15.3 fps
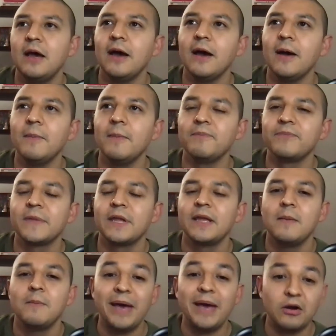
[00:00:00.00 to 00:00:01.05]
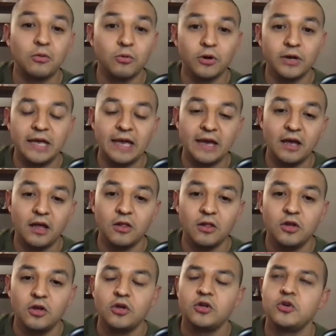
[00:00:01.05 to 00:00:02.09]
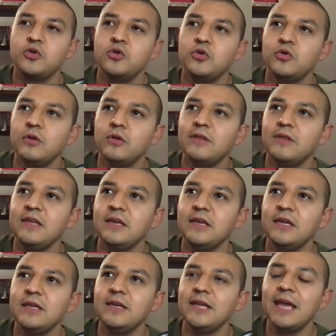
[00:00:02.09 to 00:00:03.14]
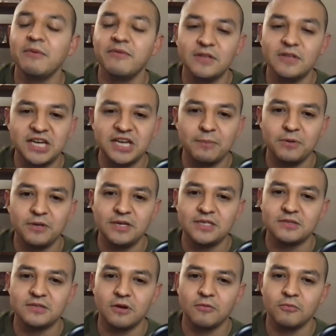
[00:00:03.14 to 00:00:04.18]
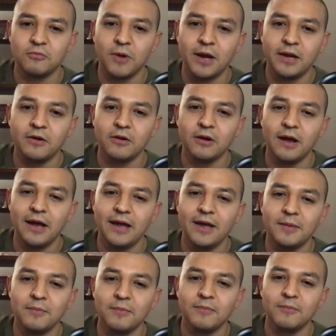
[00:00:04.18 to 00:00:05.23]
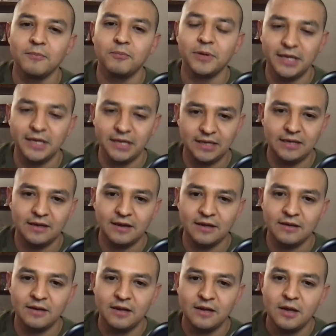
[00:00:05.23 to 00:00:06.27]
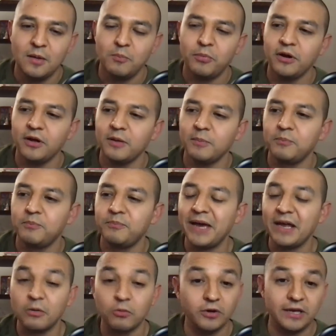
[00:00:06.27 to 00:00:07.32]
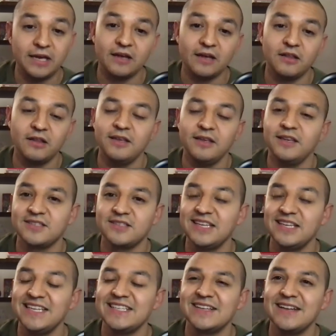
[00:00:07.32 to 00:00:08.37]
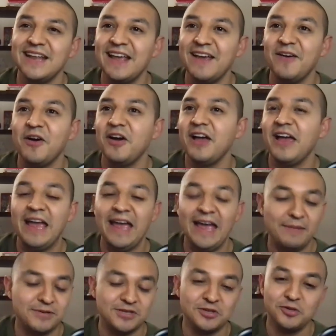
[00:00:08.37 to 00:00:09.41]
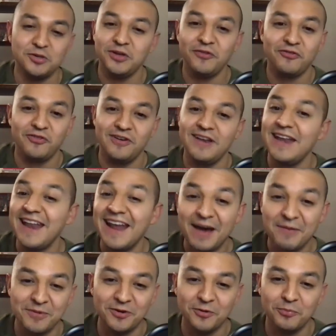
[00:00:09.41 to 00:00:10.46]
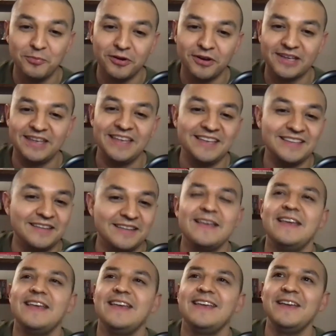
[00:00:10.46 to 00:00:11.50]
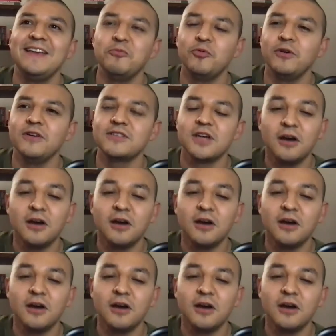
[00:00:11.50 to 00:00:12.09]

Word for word: um, Battle Royale, who the name of the Japanese writer I am blanking on, but Battle Royale is is an absolutely phenomenal book. It it was